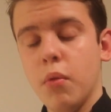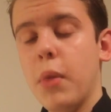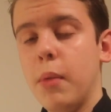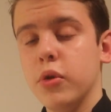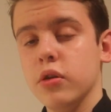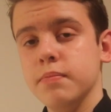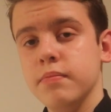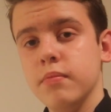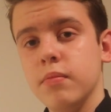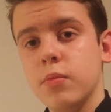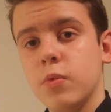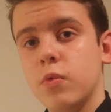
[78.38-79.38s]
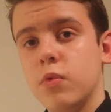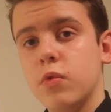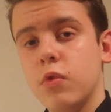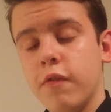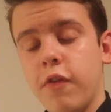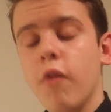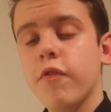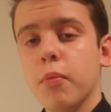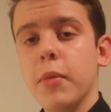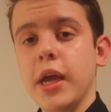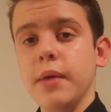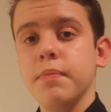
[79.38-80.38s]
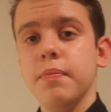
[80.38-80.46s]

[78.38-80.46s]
remember, to vote for me,